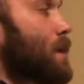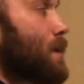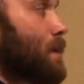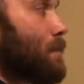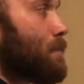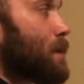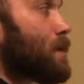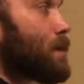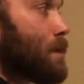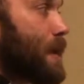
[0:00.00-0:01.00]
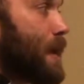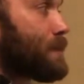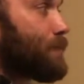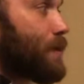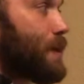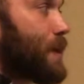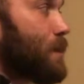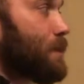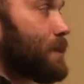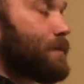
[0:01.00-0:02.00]
Um, as of right
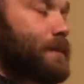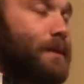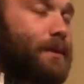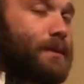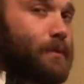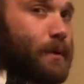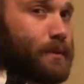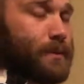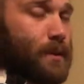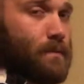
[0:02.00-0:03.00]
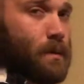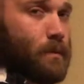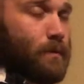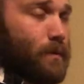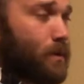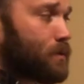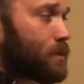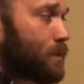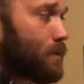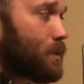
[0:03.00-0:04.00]
now, as I've said, this week is going to be review,
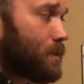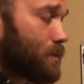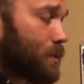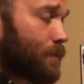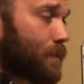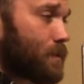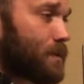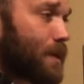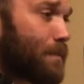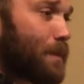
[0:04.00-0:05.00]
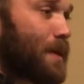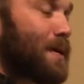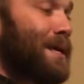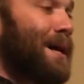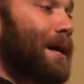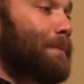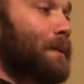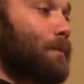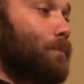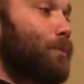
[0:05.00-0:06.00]
so this is our first step. I'm
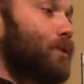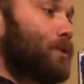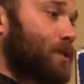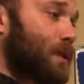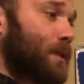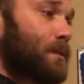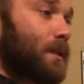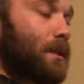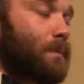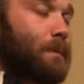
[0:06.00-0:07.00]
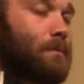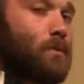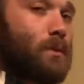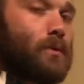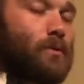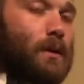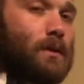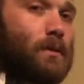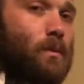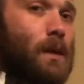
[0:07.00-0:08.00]
going to push things a little bit more
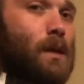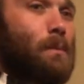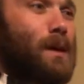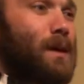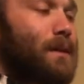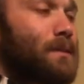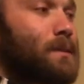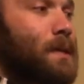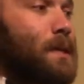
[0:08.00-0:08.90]
throughout the week because